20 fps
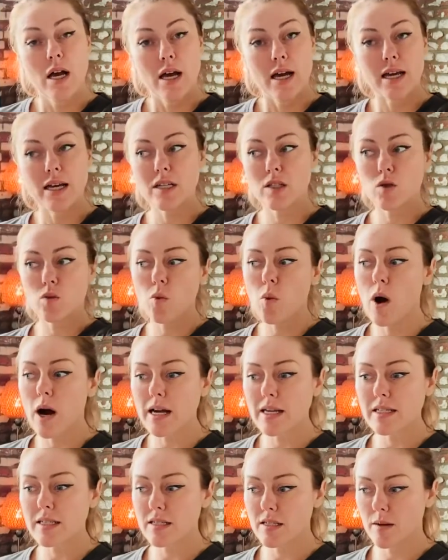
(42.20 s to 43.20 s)
It's
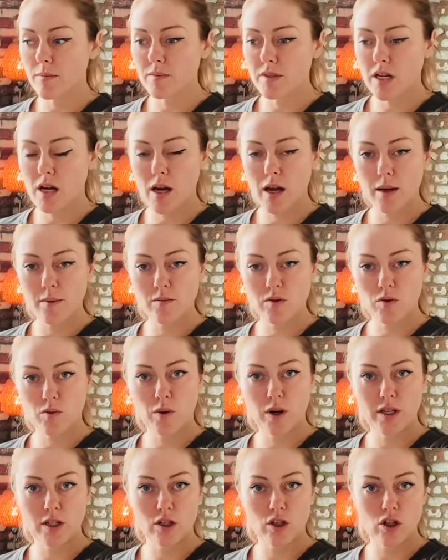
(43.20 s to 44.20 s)
why sometimes
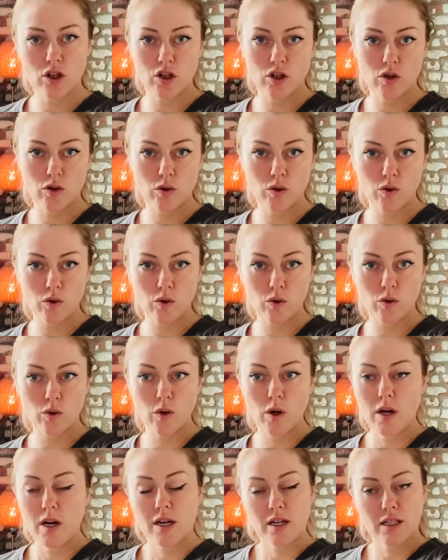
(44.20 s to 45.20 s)
when you
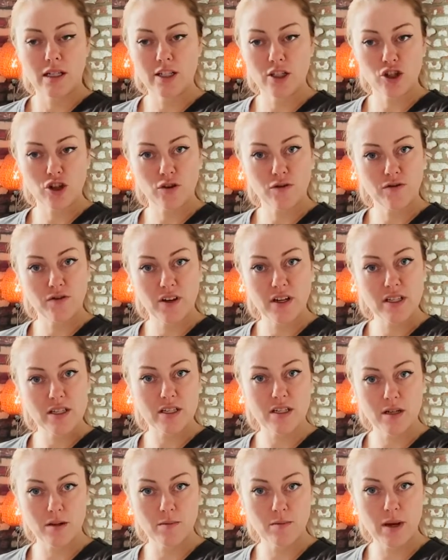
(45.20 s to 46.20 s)
clench your
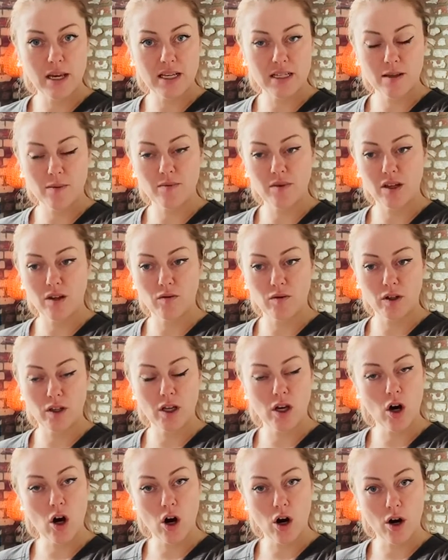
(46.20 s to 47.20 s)
fist and make something really
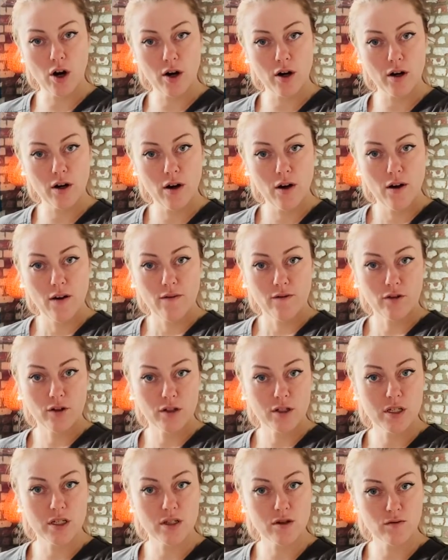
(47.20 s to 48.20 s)
hard
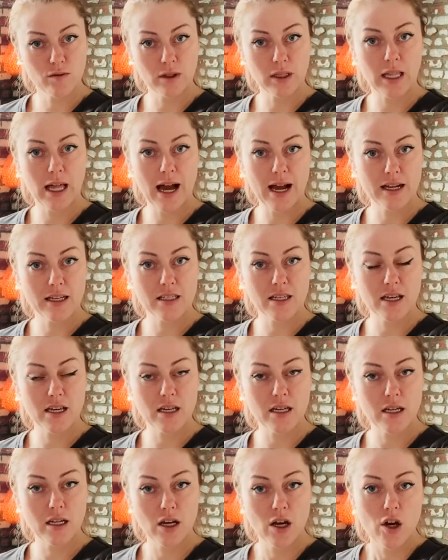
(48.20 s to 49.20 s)
versus
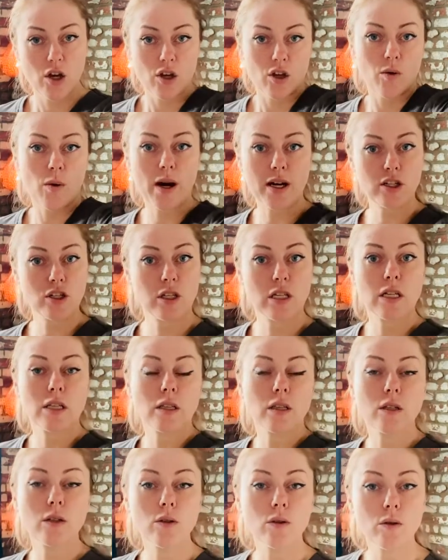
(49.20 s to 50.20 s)
relaxing, you actually
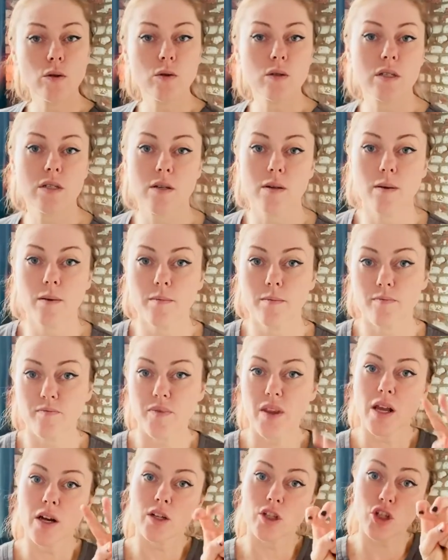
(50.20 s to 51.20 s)
lose some
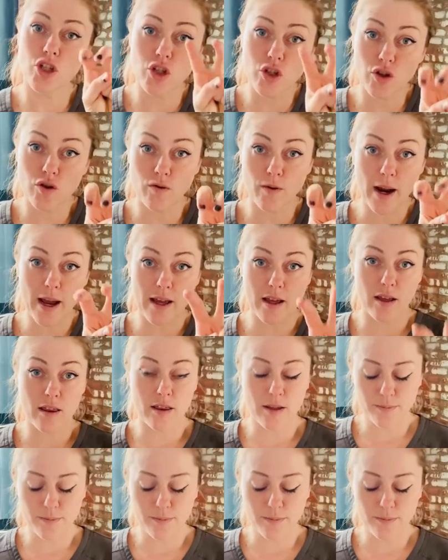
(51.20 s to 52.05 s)
strength.